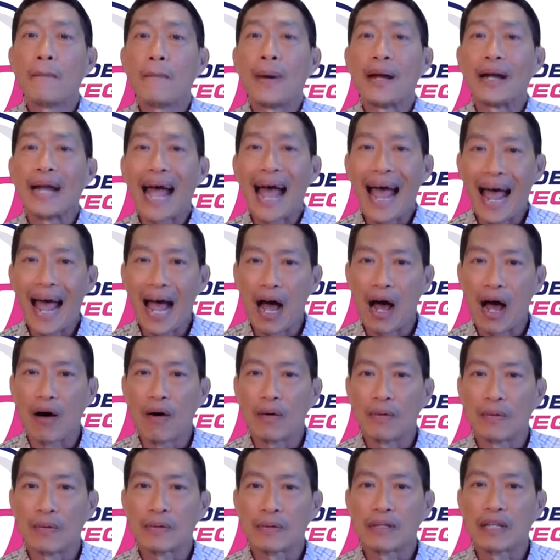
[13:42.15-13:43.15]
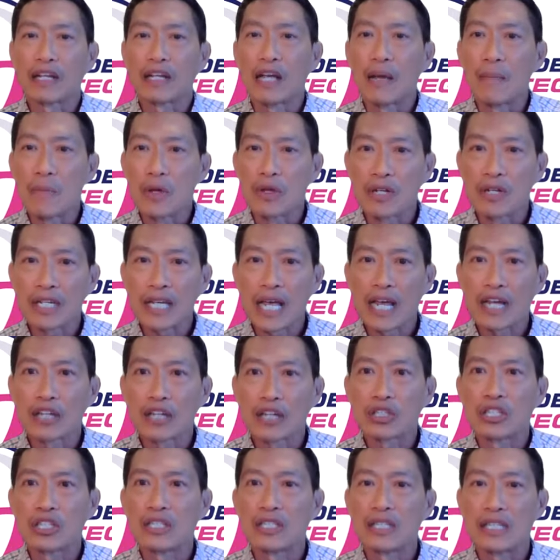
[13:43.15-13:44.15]
but how the
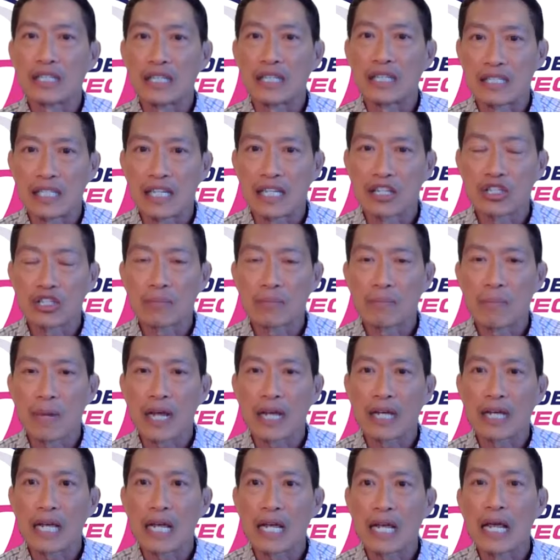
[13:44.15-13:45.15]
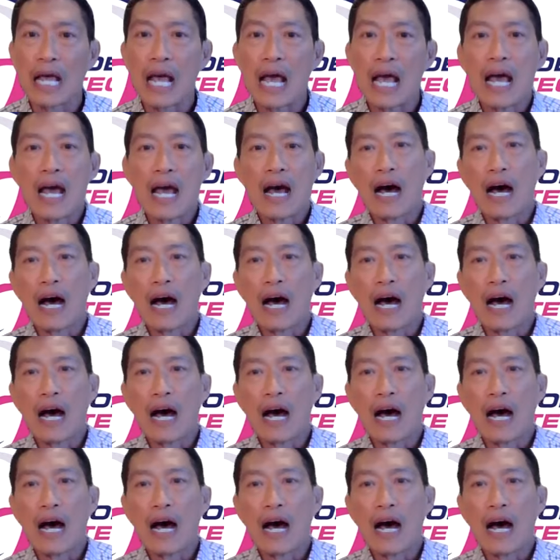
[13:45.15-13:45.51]
communication, the decision making,